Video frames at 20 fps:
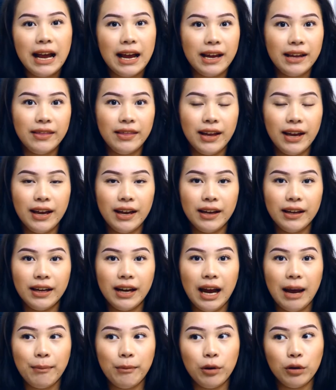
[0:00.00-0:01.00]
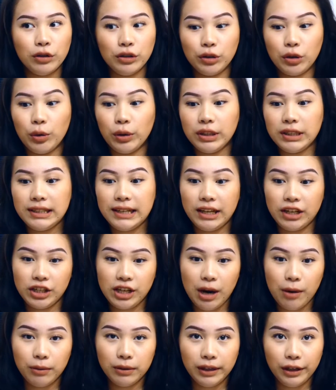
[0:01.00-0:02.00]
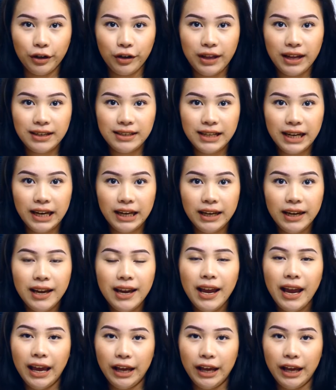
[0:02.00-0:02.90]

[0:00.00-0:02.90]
and then I'm also going to take a shower later that day,